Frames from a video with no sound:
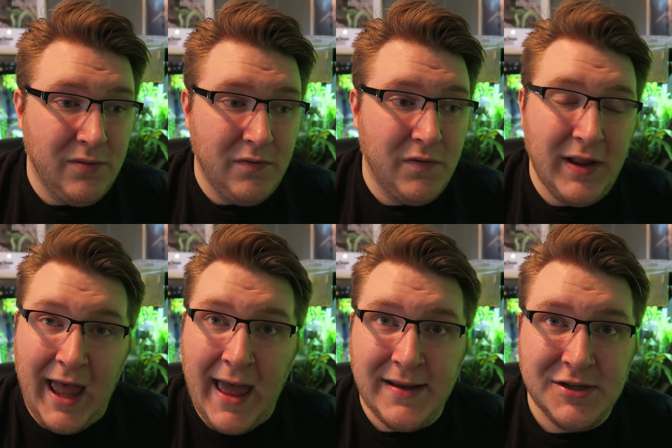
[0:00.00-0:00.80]
fluval
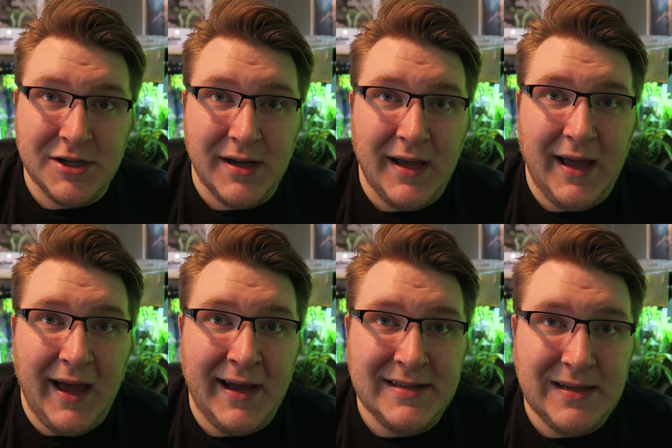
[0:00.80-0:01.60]
edge
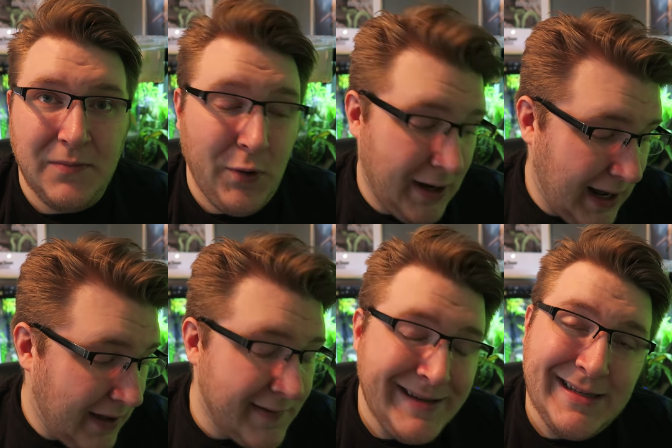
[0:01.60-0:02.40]
uh, at some point. I
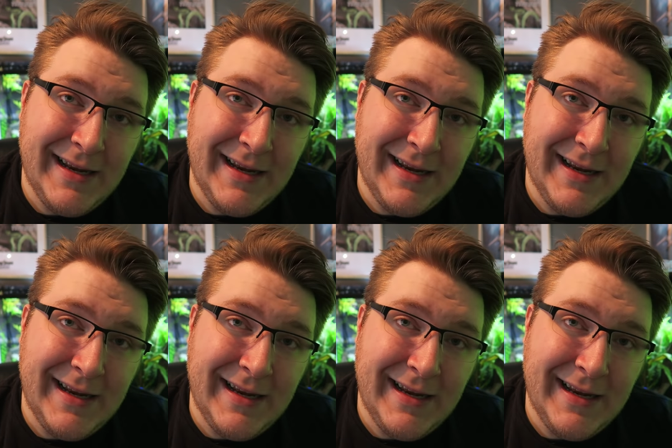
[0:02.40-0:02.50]
have it